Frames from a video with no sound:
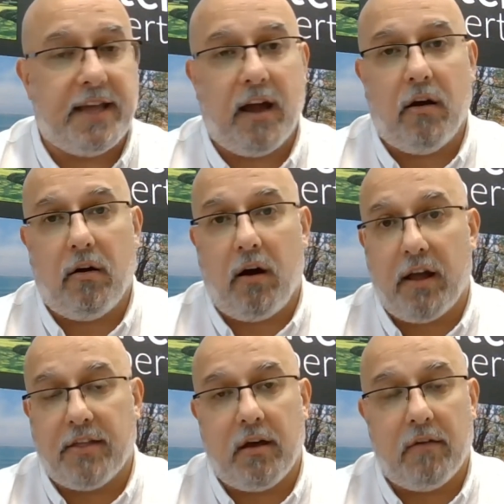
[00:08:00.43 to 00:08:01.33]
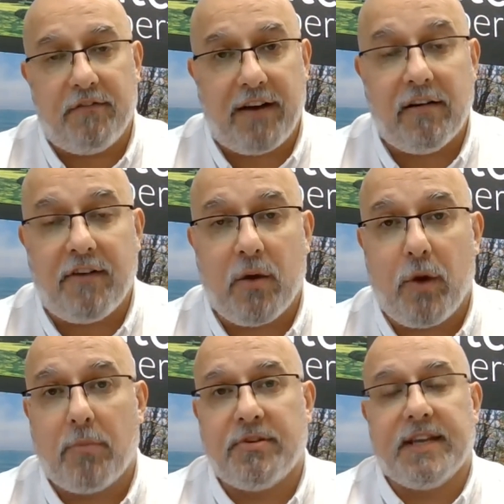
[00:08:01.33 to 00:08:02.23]
they are either very, very
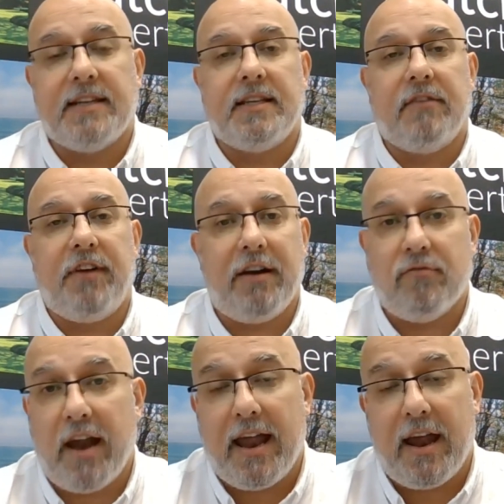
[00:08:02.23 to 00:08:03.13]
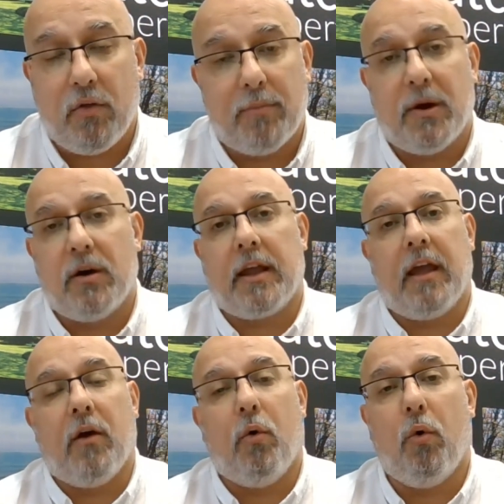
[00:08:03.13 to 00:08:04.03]
well presented, very rare on the
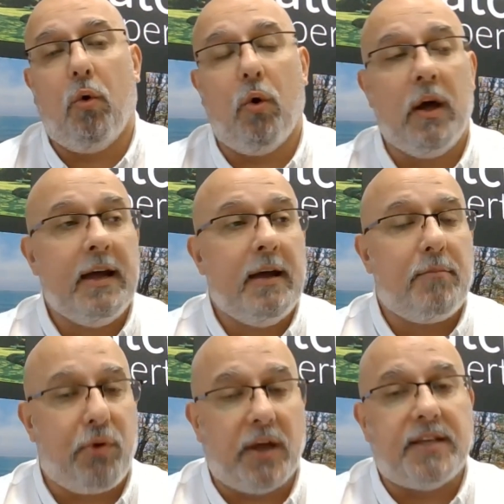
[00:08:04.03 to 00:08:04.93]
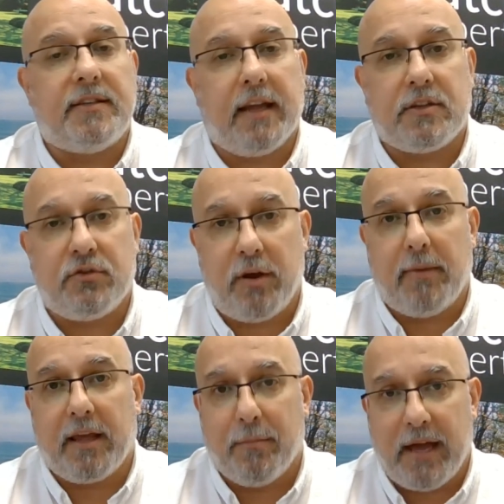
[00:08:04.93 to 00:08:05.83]
market, or priced extremely
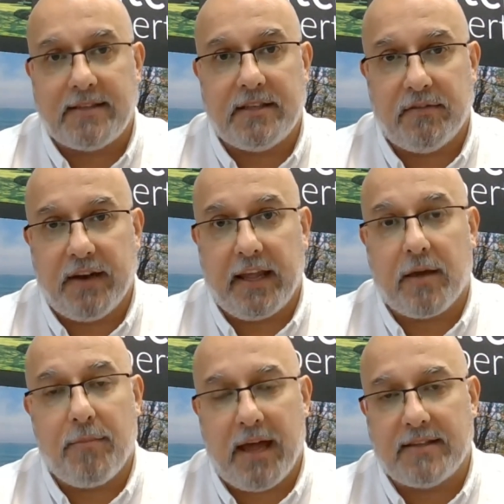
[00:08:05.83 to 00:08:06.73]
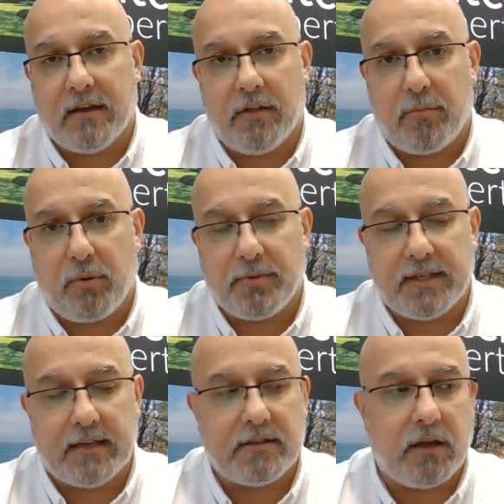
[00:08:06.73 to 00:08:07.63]
competitively compared to other
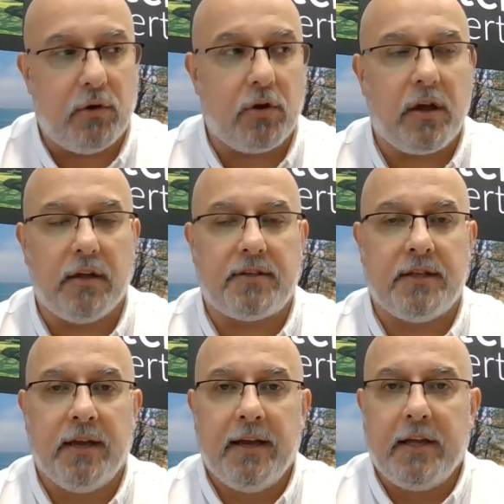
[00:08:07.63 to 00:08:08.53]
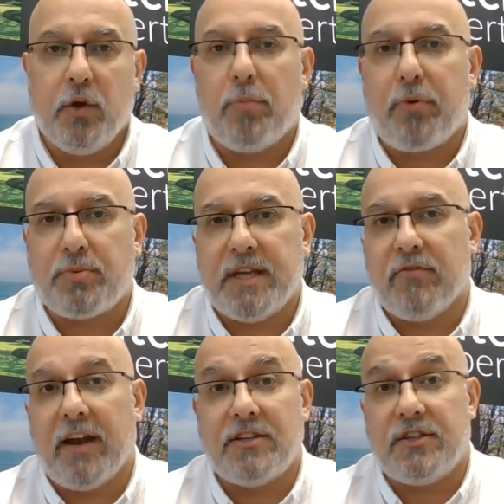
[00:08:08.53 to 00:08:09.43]
properties. So look at your property in
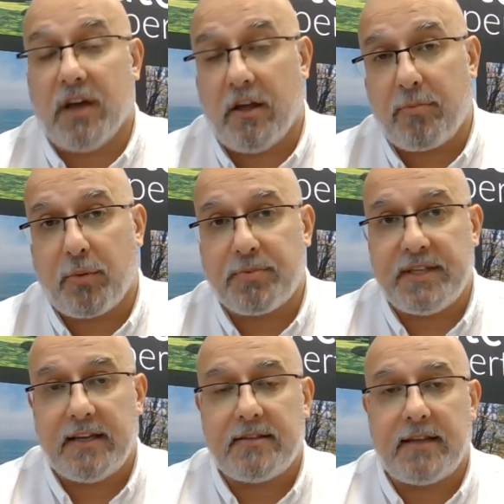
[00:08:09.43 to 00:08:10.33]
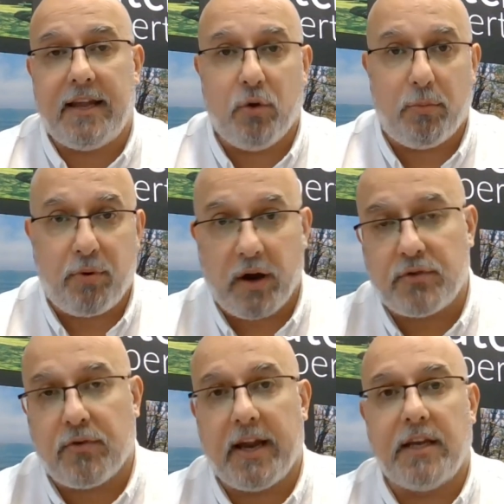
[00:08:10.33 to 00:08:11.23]
relation to other properties, in your price
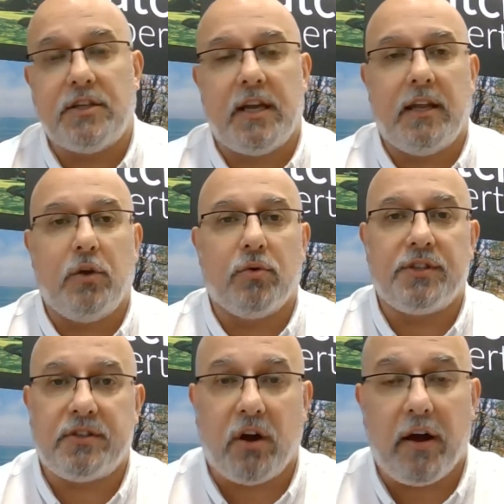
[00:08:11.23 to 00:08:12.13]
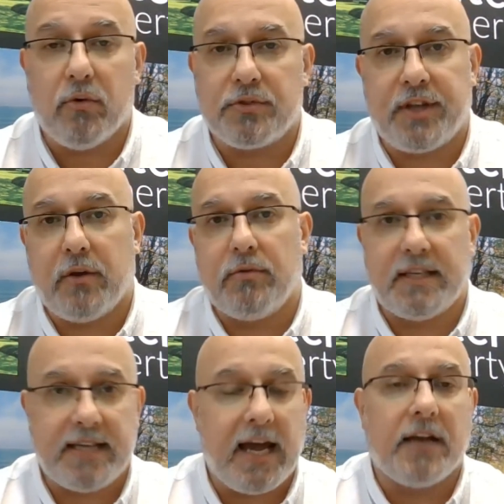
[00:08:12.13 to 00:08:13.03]
range, in your style, so
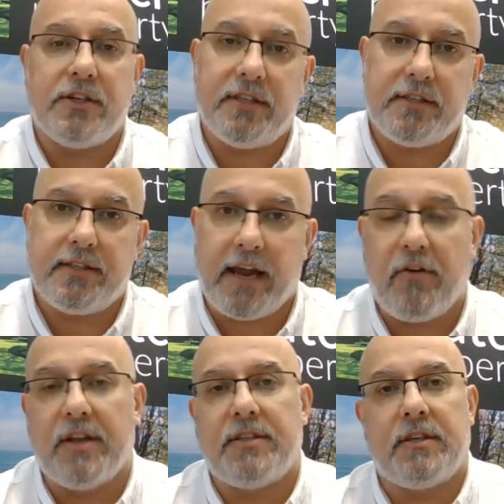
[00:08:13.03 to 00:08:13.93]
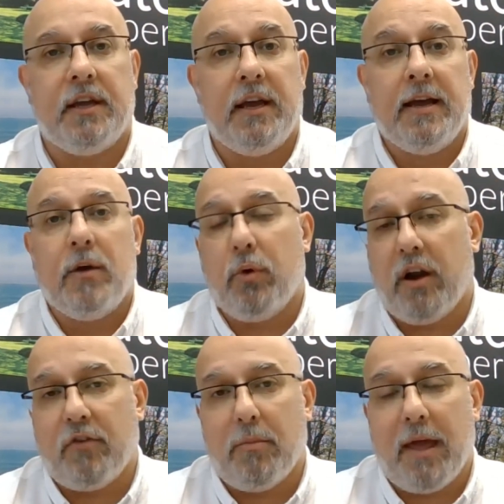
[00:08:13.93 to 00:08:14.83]
detached, terraced,
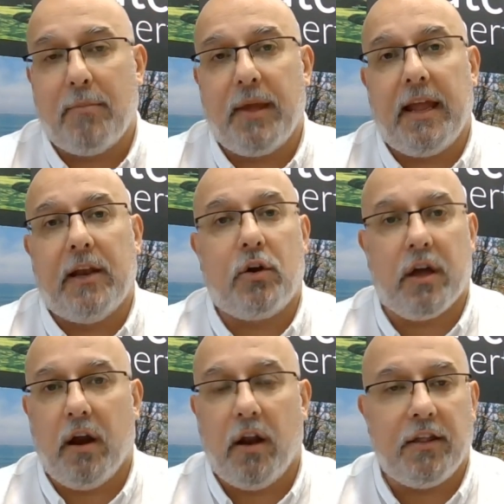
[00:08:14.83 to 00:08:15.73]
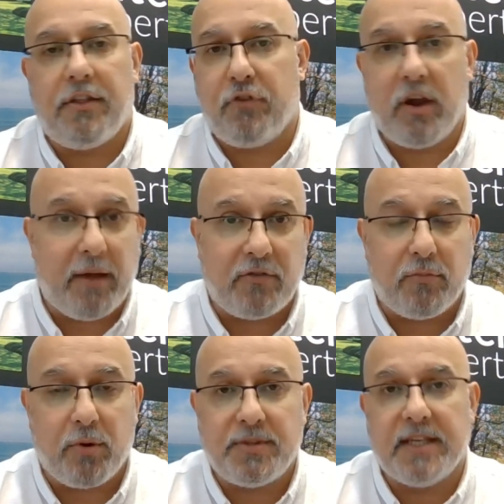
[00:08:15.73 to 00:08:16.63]
whatever it may be. Look at other three-bedroom
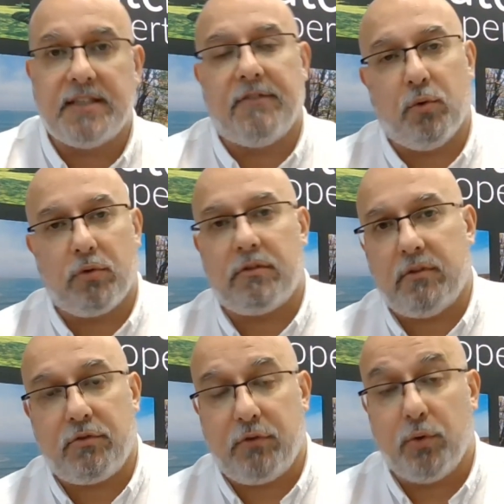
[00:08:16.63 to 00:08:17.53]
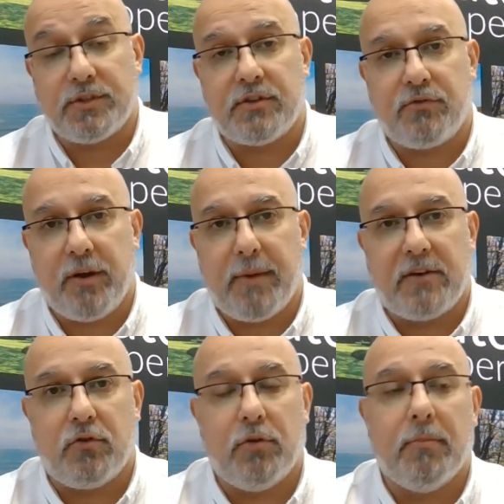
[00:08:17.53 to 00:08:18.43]
properties if yours is
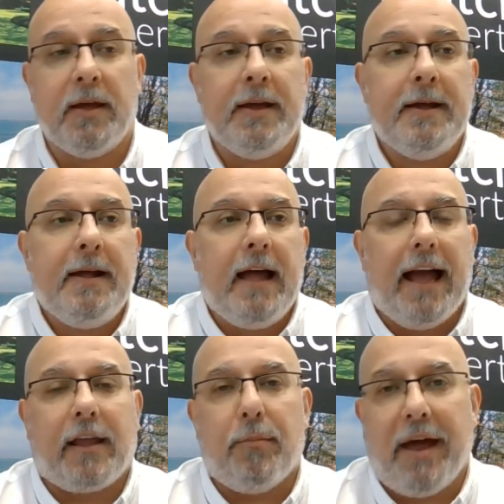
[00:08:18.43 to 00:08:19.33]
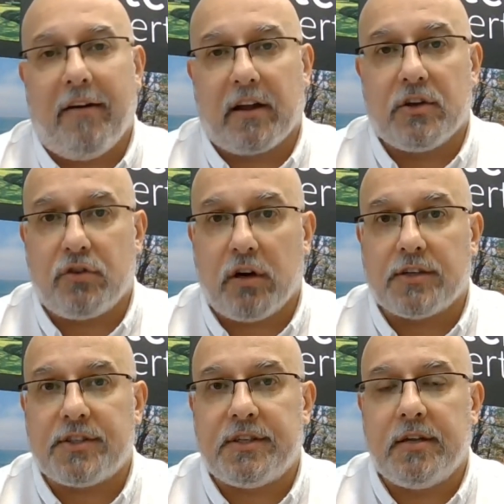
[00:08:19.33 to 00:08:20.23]
three-bedroom, and compare and
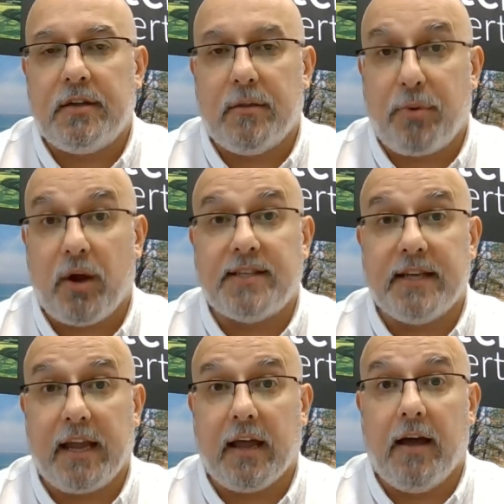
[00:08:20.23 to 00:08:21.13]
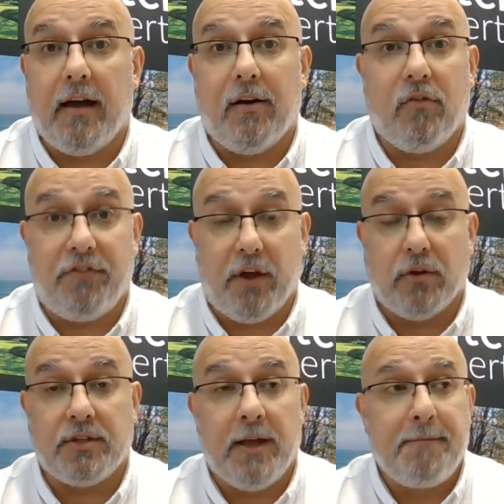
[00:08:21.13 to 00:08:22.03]
contrast the pricing of
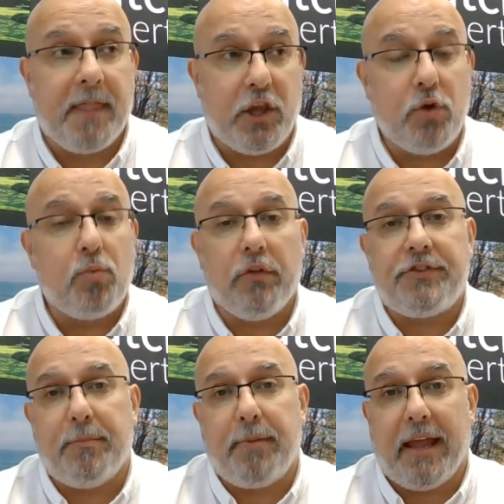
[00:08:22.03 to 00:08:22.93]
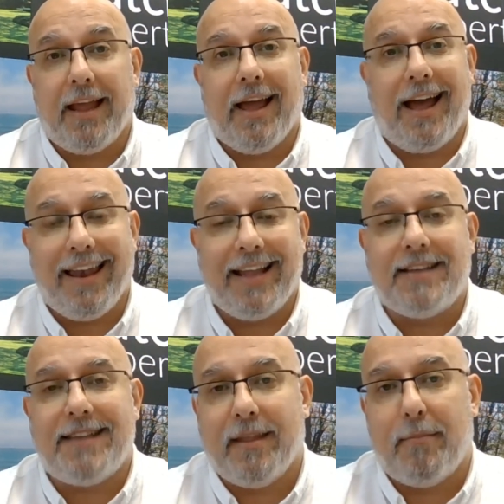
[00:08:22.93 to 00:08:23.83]
those. You want to be at least
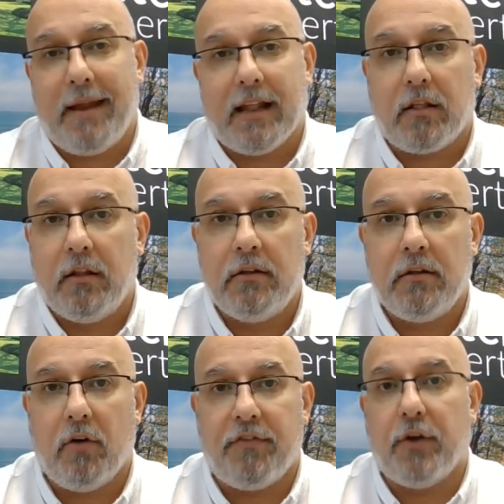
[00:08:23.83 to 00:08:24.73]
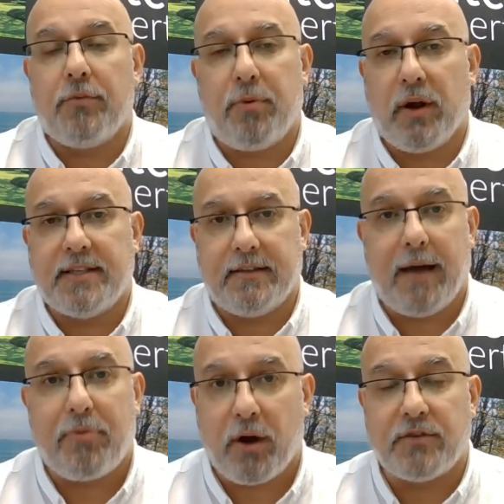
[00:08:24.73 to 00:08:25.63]
in the middle of that
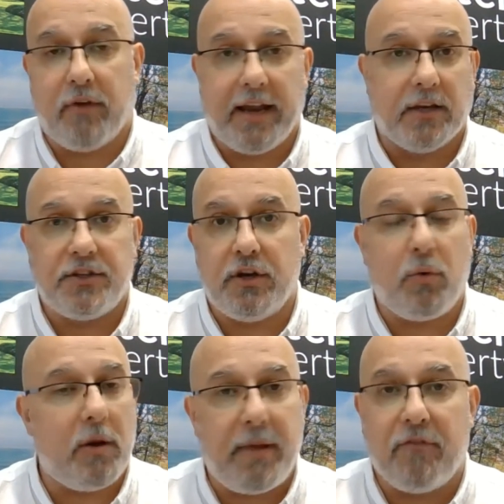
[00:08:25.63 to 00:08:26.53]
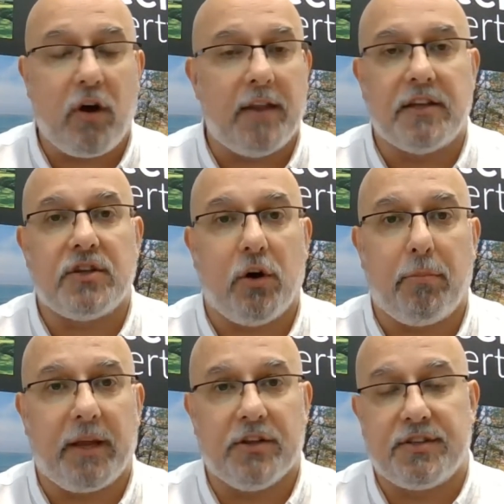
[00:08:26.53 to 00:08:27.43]
price range. You don't want to be right at the top,
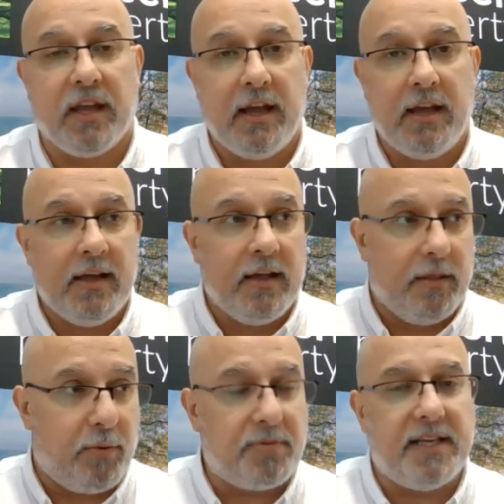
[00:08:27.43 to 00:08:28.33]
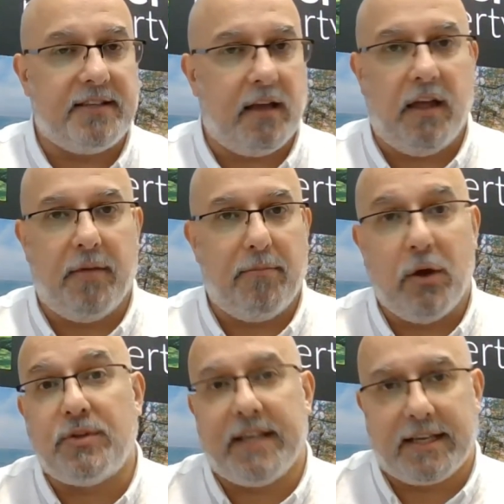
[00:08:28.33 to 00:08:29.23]
because the properties that are the
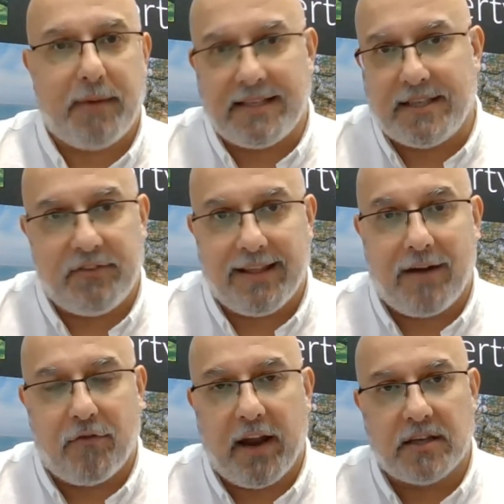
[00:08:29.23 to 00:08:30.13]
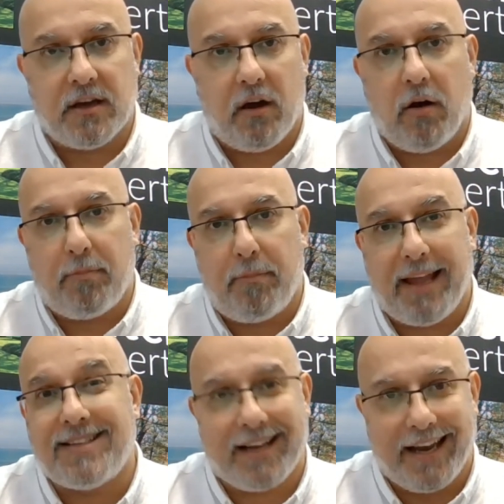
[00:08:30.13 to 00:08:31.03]
most expensive in that range are
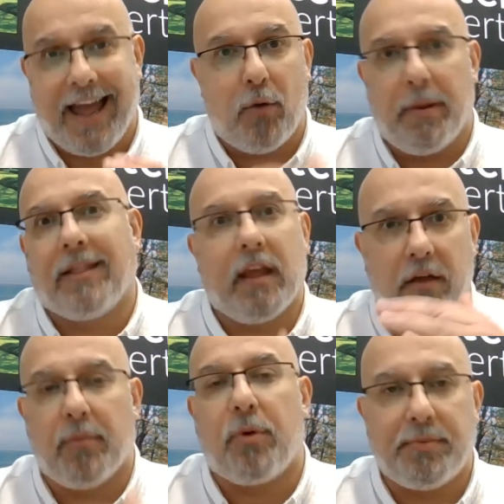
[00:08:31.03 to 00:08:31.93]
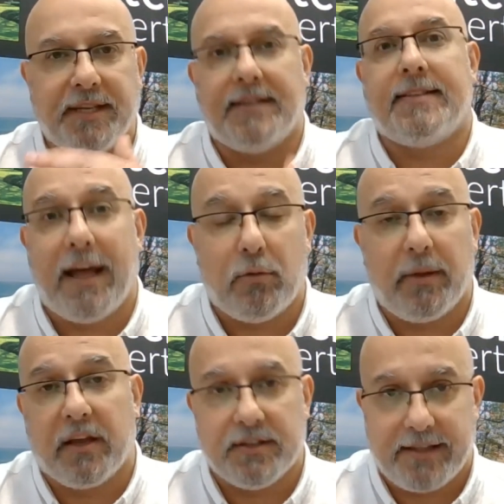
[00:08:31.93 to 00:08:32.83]
basically helping the other properties sell,
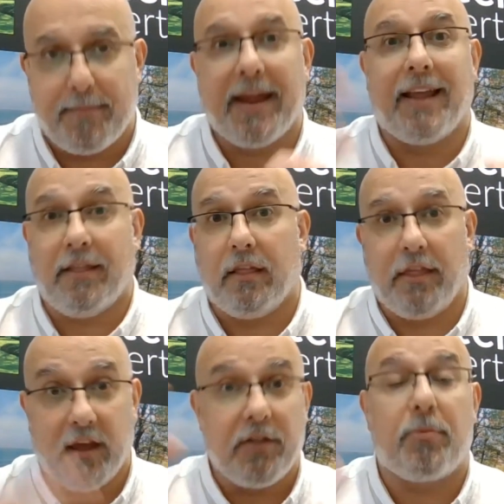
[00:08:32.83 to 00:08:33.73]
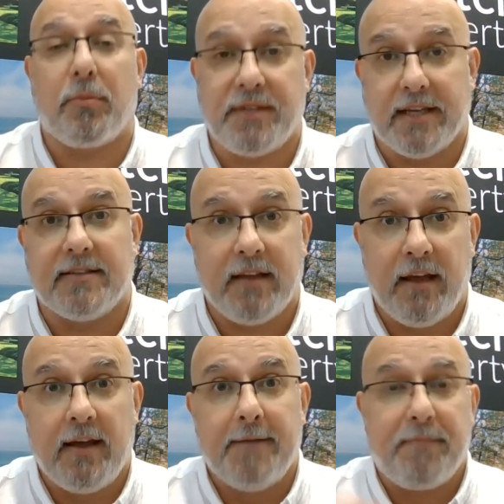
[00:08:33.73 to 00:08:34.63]
because they're making the other properties
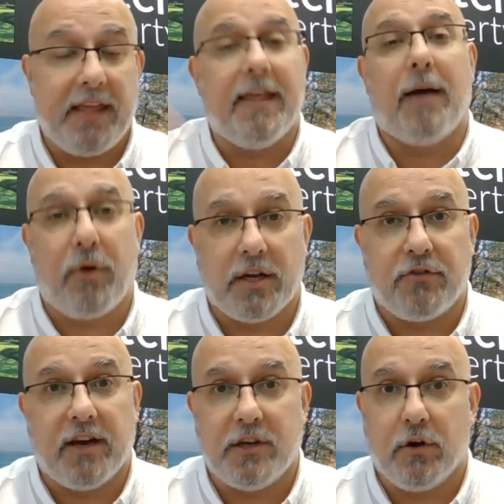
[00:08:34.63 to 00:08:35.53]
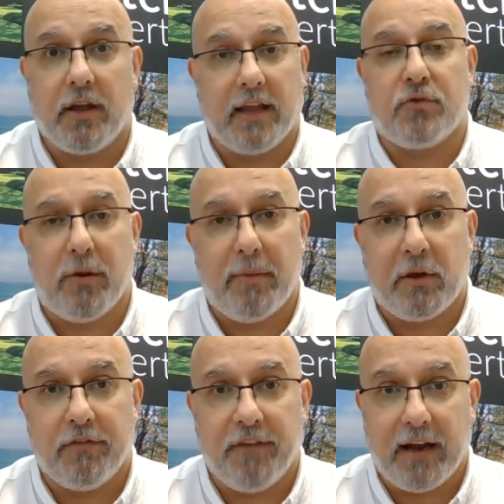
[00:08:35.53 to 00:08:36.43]
in that price range look extremely
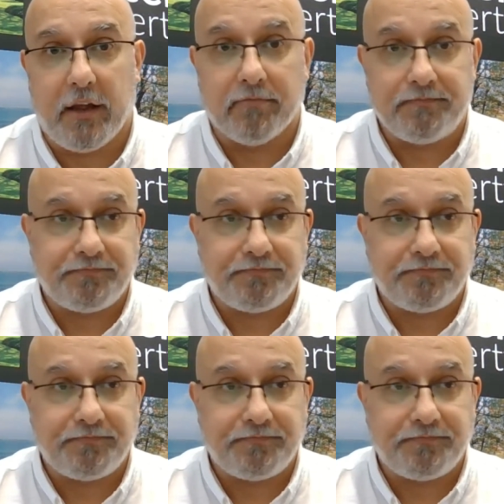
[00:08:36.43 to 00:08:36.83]
good value